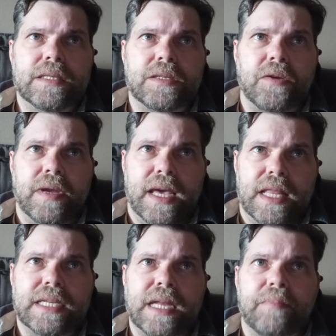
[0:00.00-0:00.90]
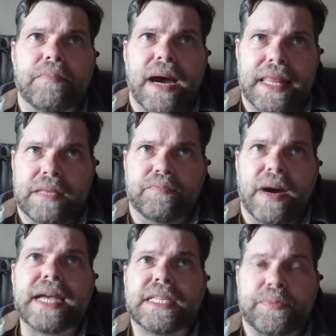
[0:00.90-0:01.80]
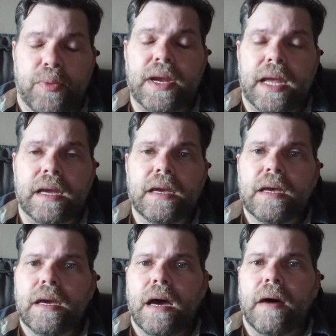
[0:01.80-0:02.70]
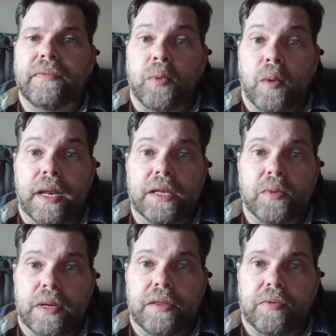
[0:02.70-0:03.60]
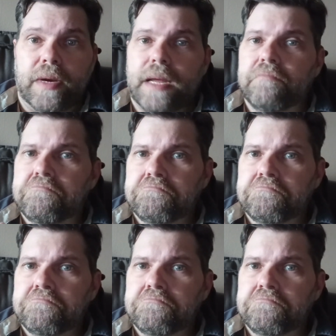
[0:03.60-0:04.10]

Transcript: so yeah, they said by spring of 2023,